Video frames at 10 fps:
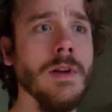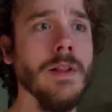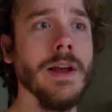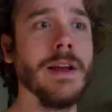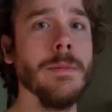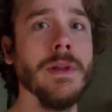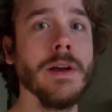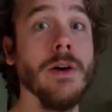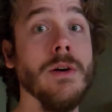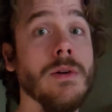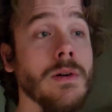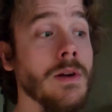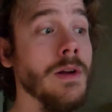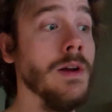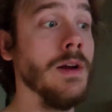Like, I'll be like, oh,
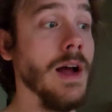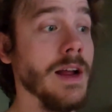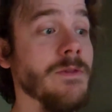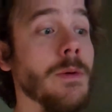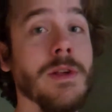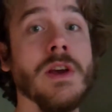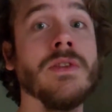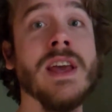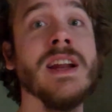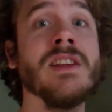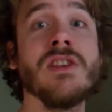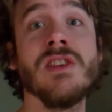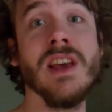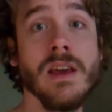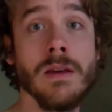I can feel myself getting
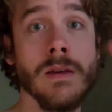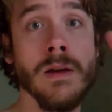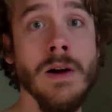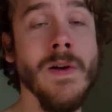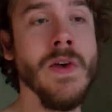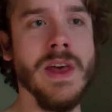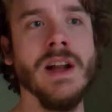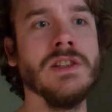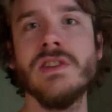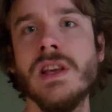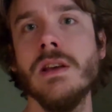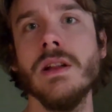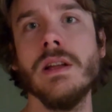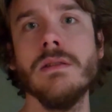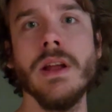sick, and I'll just
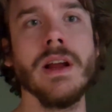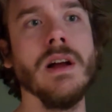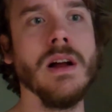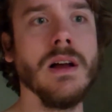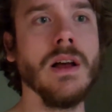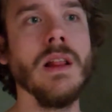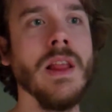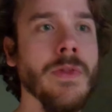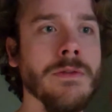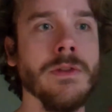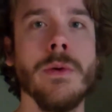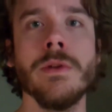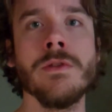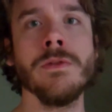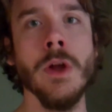heal it. Like, I, I'll let the
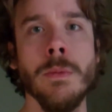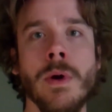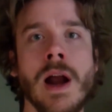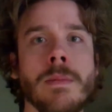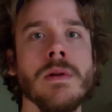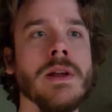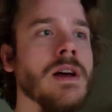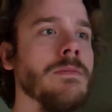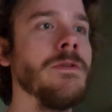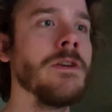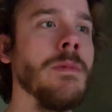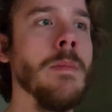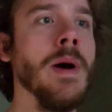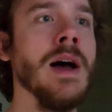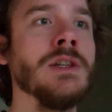fluids flow properly. I'll fix my
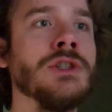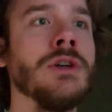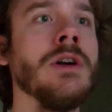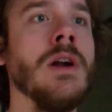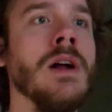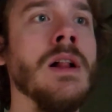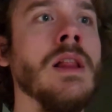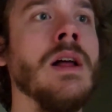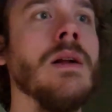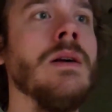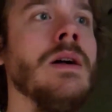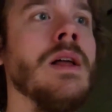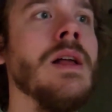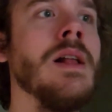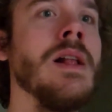posture. I'll uh,
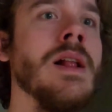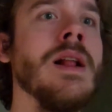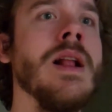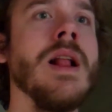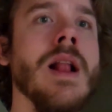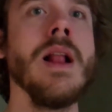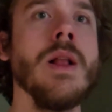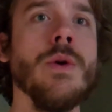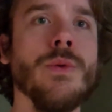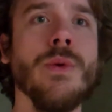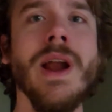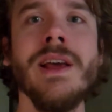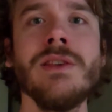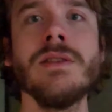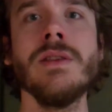
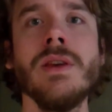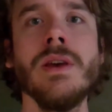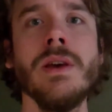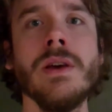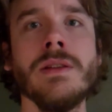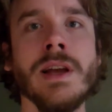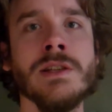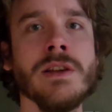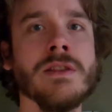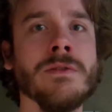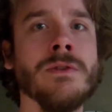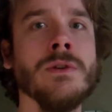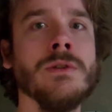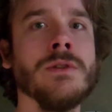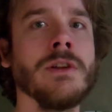rest, digest the
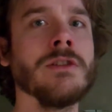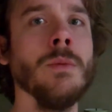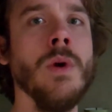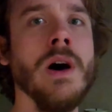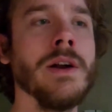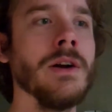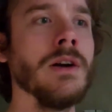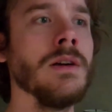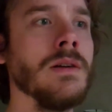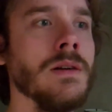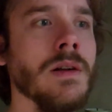food, drink some water.